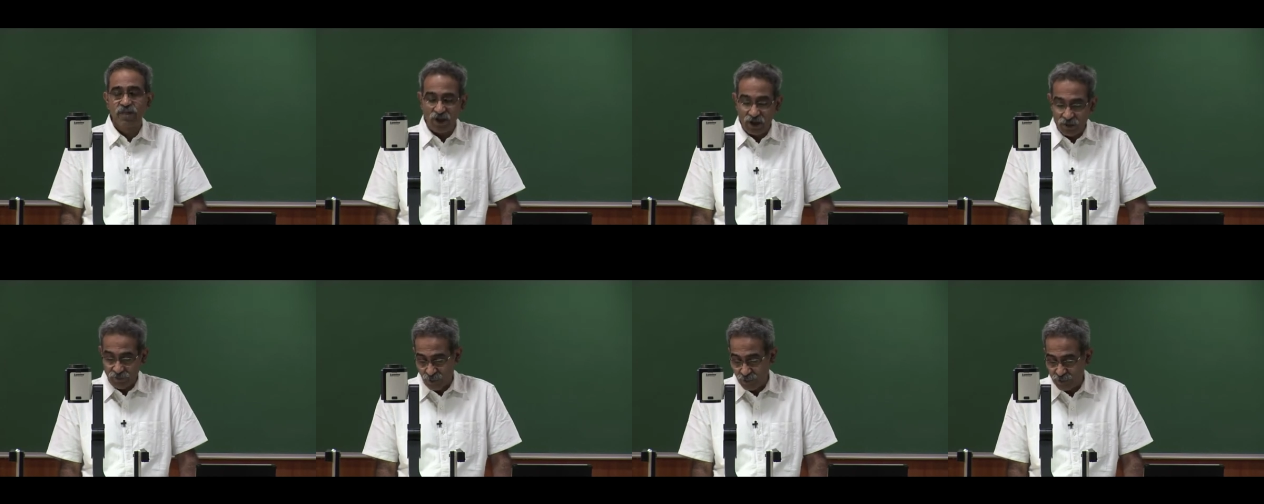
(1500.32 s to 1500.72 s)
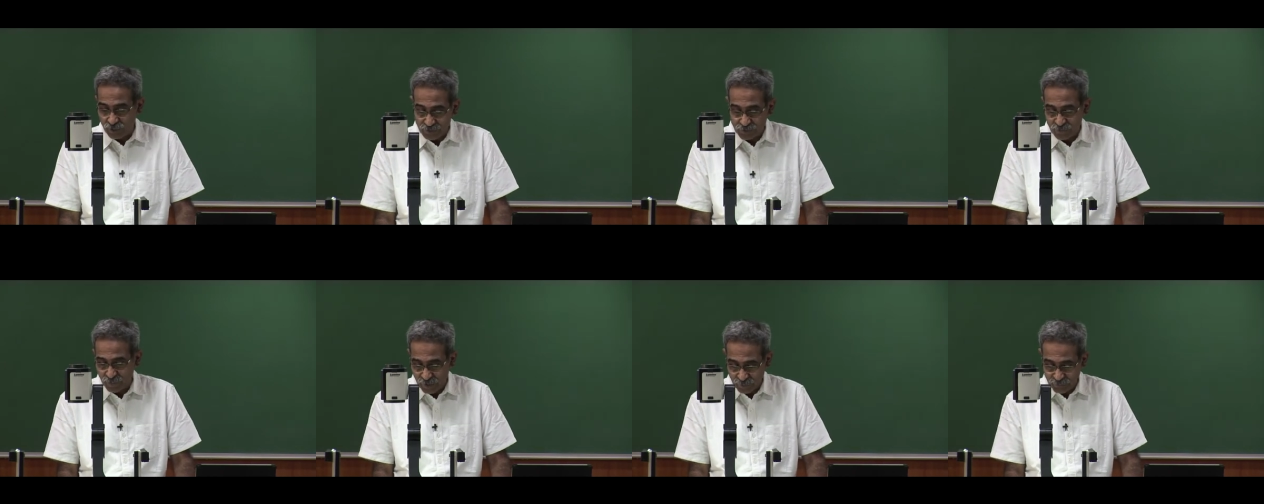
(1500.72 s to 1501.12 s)
solve all
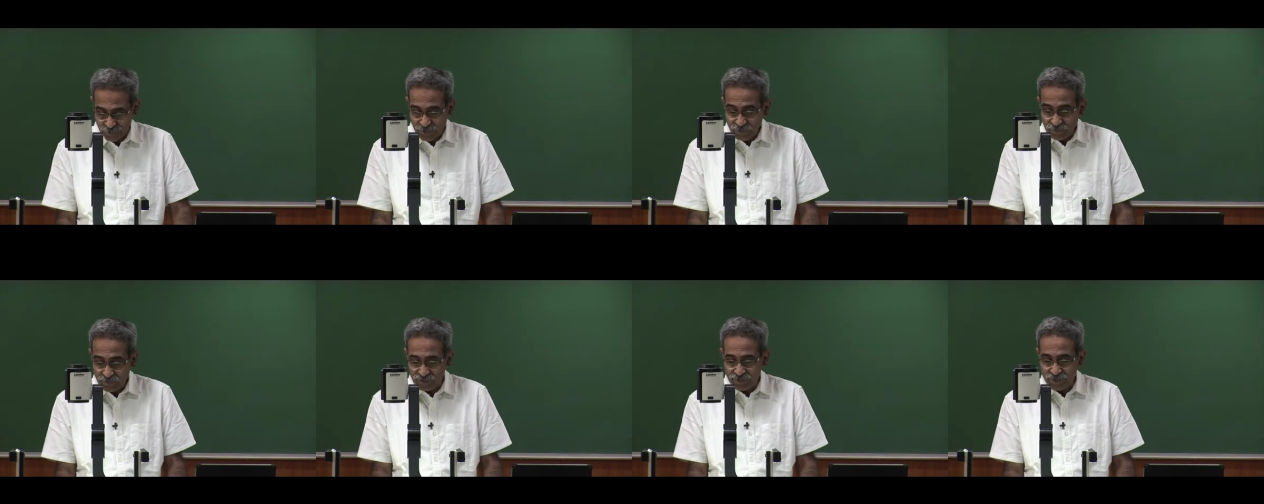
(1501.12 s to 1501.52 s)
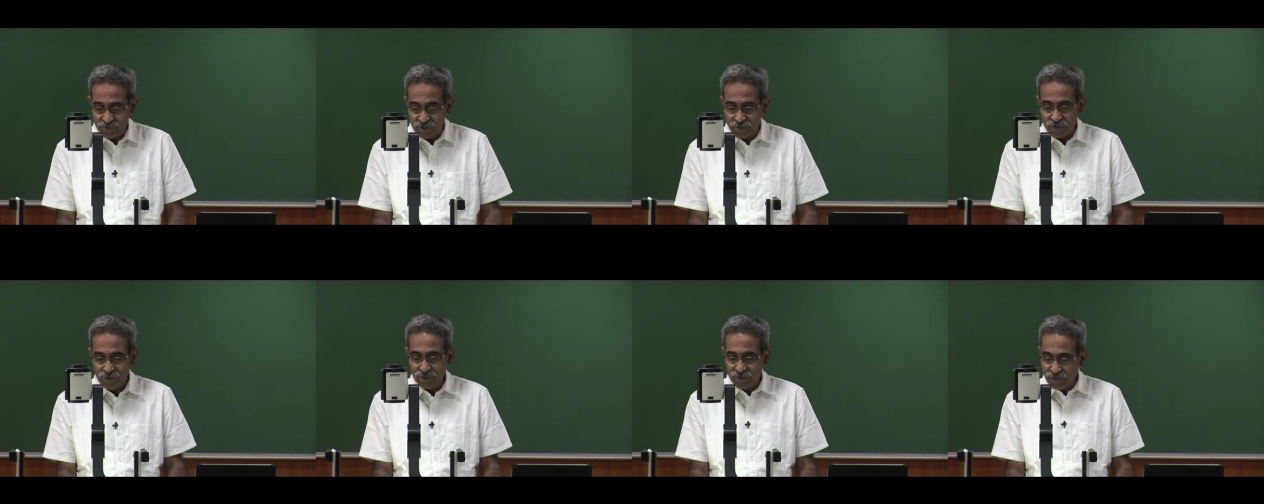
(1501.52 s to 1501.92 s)
those problems.
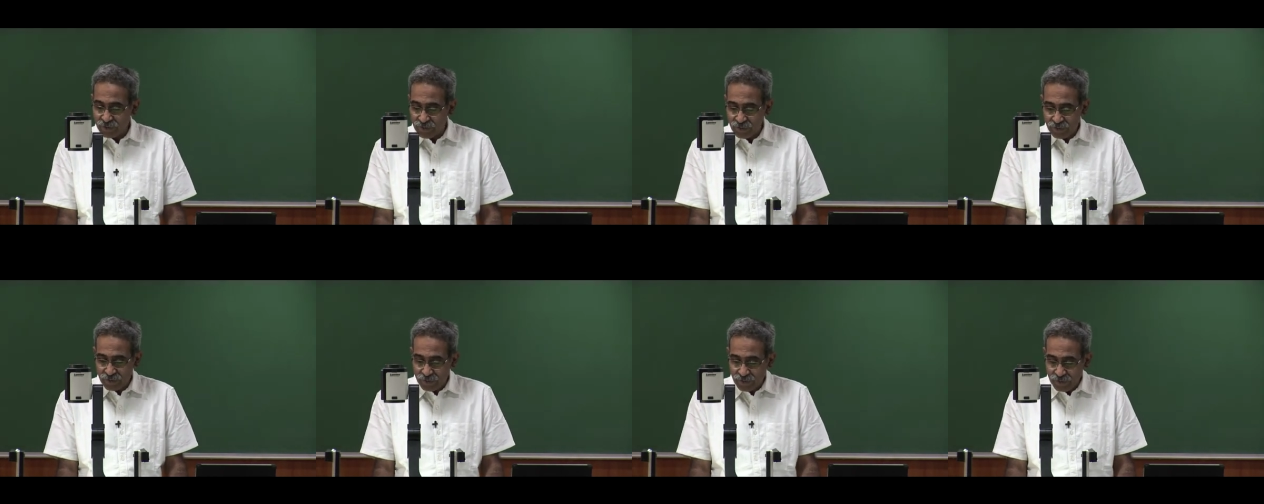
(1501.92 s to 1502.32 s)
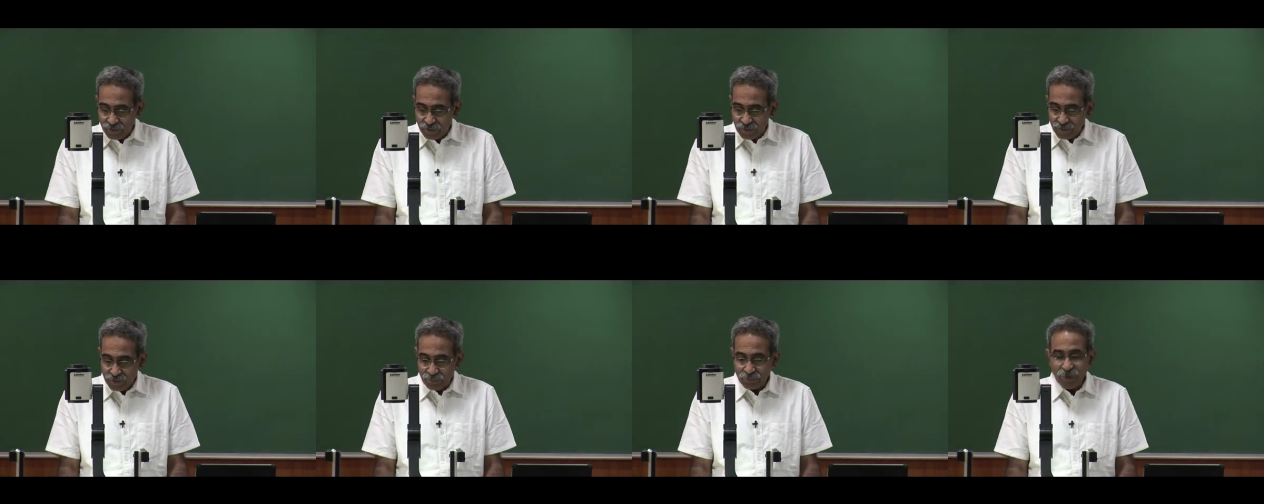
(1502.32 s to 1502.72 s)

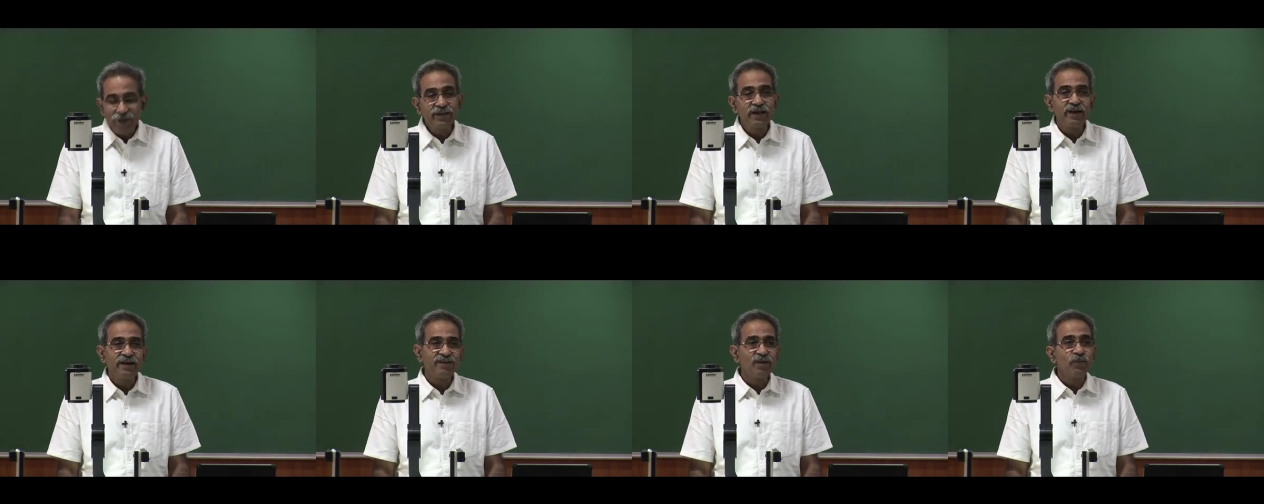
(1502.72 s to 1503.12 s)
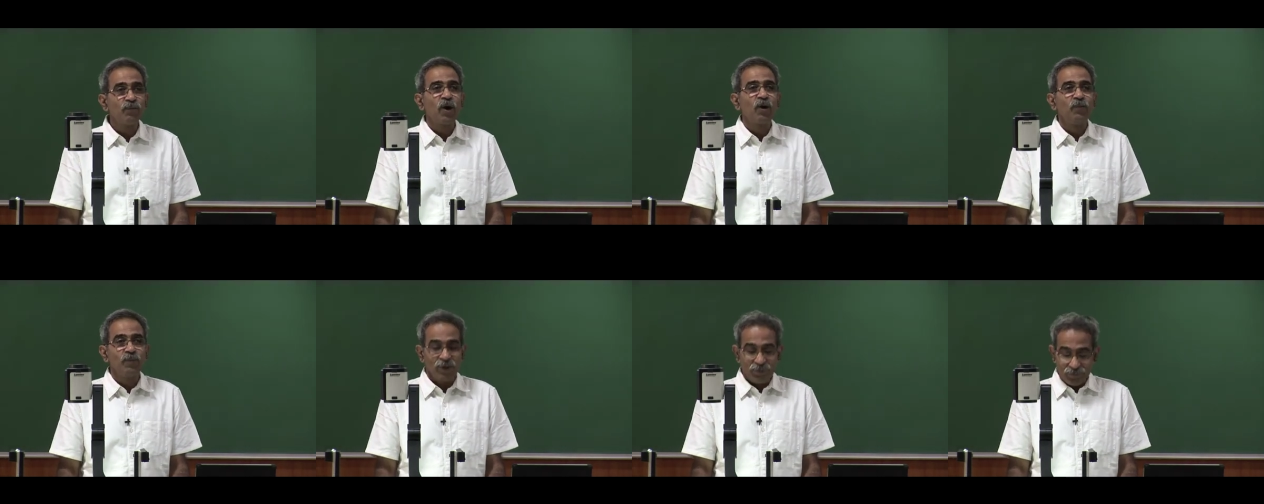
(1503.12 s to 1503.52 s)
But there is a
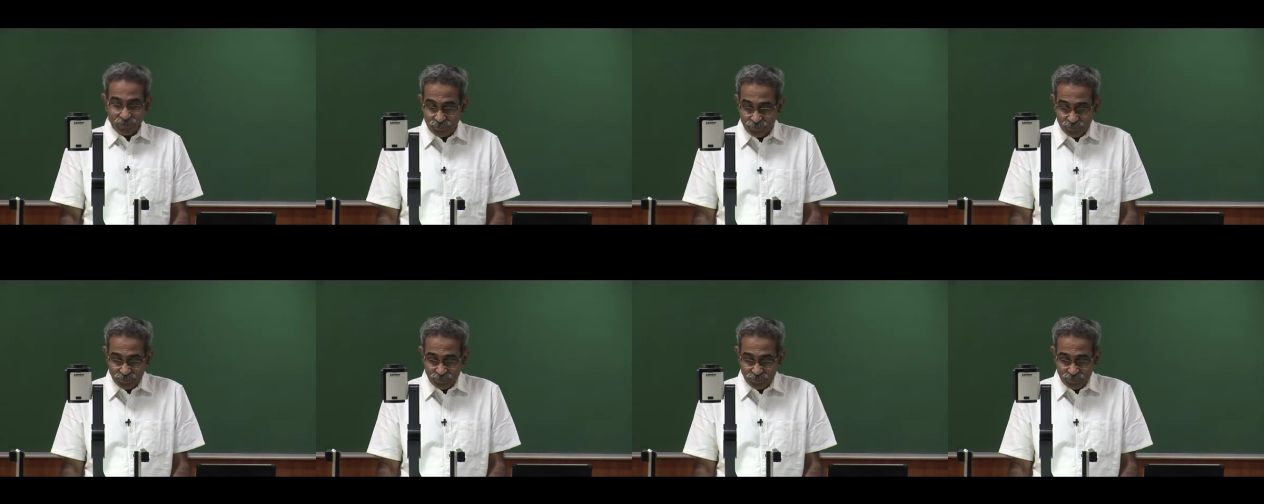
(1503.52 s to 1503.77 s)
problem.